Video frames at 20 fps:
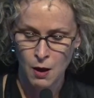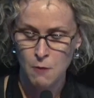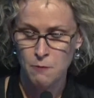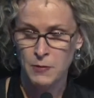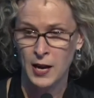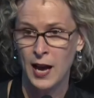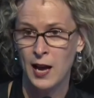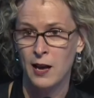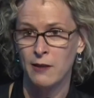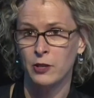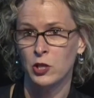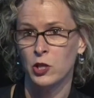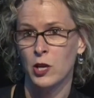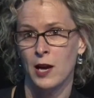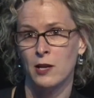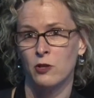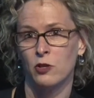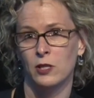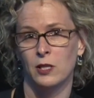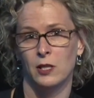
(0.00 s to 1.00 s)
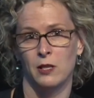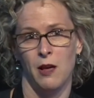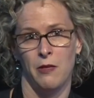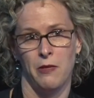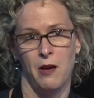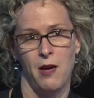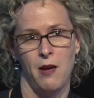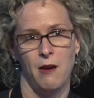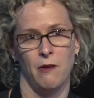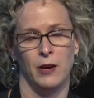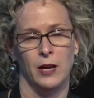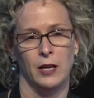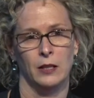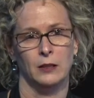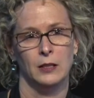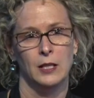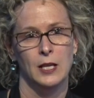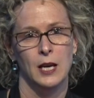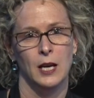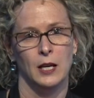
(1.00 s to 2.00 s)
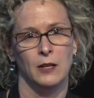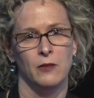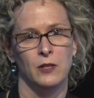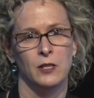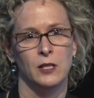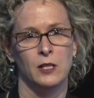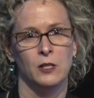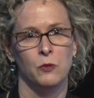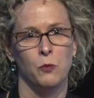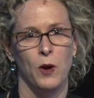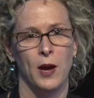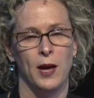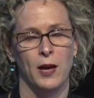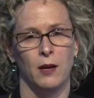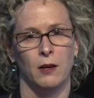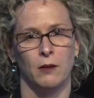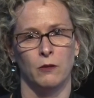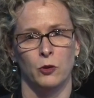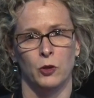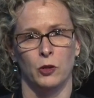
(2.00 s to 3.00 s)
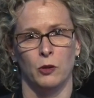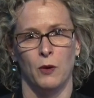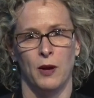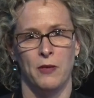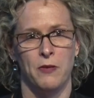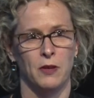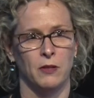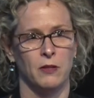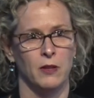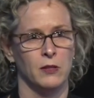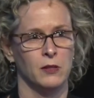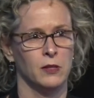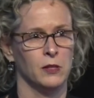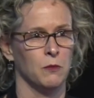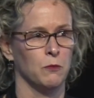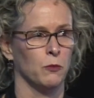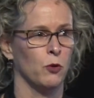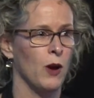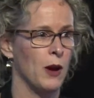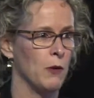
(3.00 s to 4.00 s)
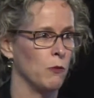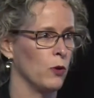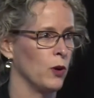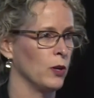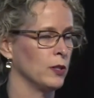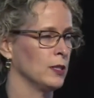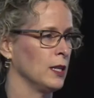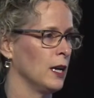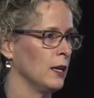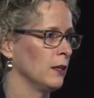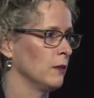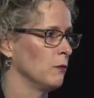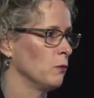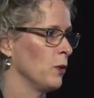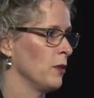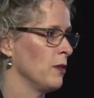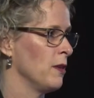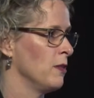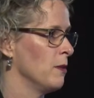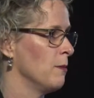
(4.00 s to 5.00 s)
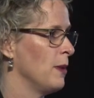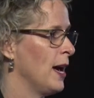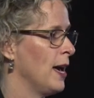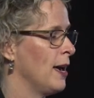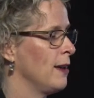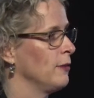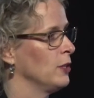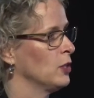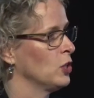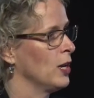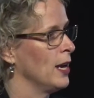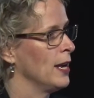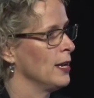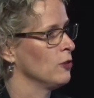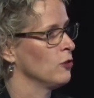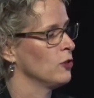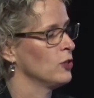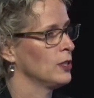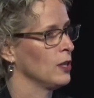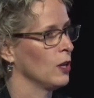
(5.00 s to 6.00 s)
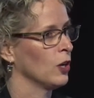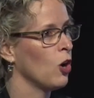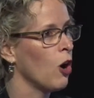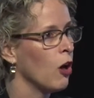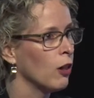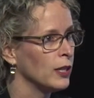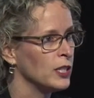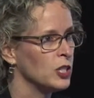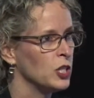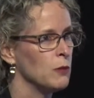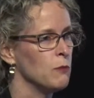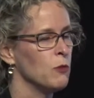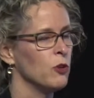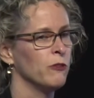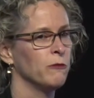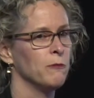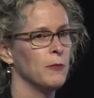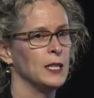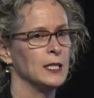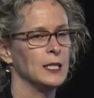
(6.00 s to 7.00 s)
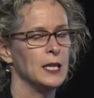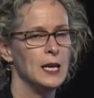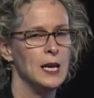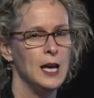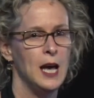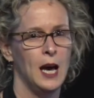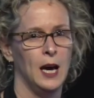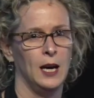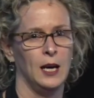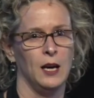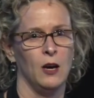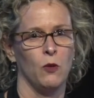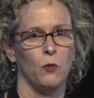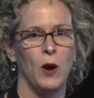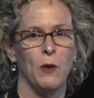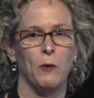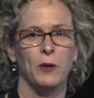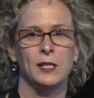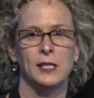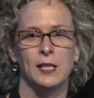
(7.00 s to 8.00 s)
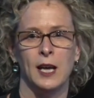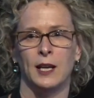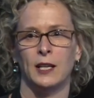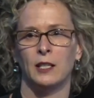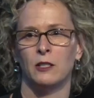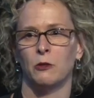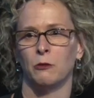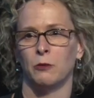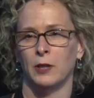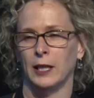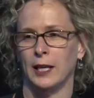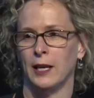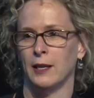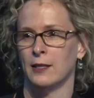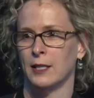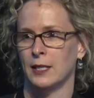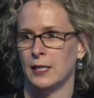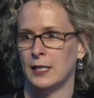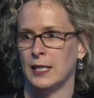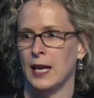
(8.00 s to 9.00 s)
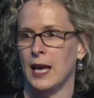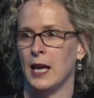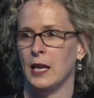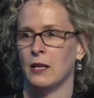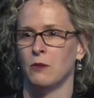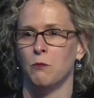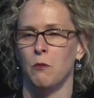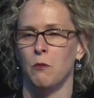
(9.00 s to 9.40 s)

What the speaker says: Behaviour change is another area, and this is where, I think there's some great work done within the behaviour change psychology movement, where we're starting to really understand